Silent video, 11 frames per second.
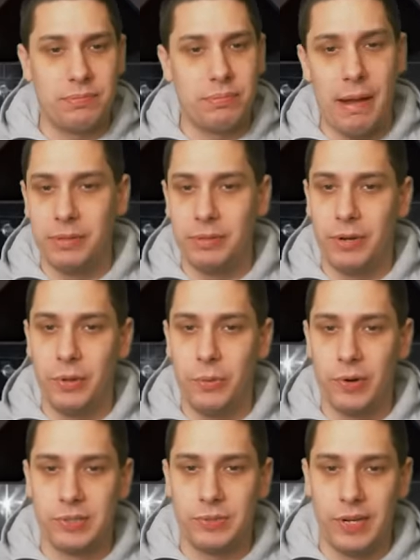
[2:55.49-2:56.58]
That's probably one of
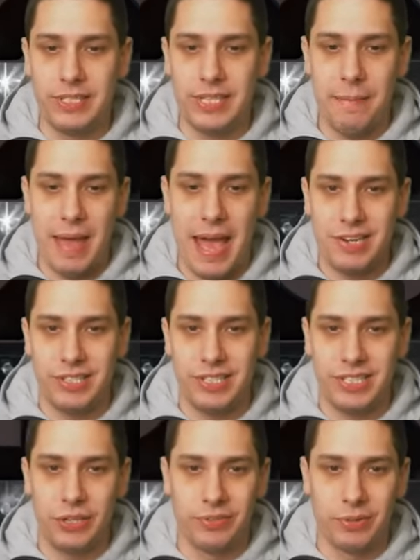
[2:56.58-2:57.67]
the worst ones, I imagine,
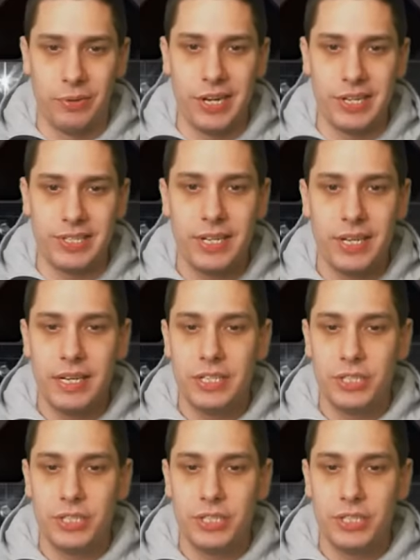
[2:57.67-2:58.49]
the silver ones.